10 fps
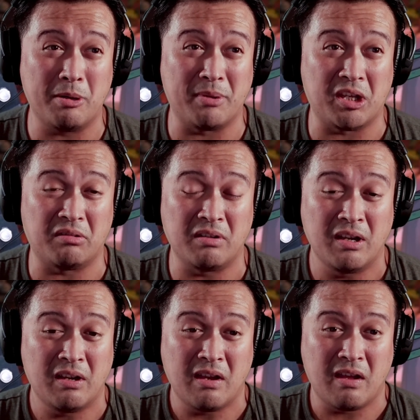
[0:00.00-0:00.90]
I mean,
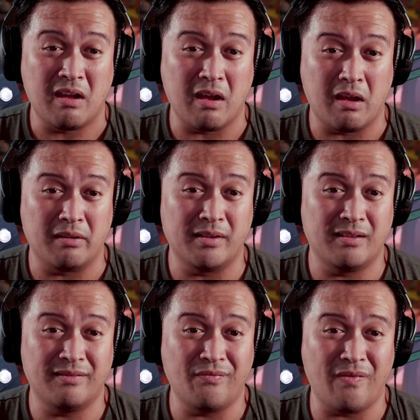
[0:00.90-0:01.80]

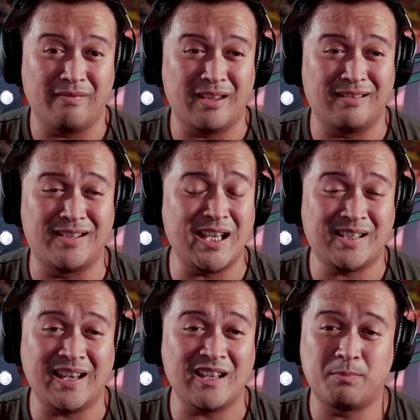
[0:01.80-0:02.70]
uh, D
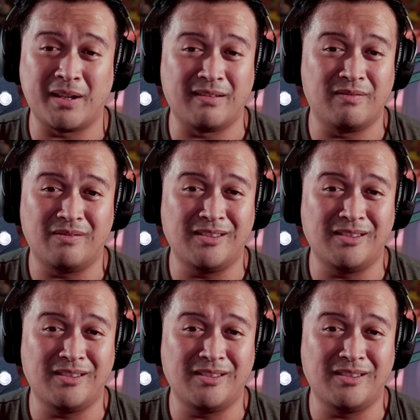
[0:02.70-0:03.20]
C has been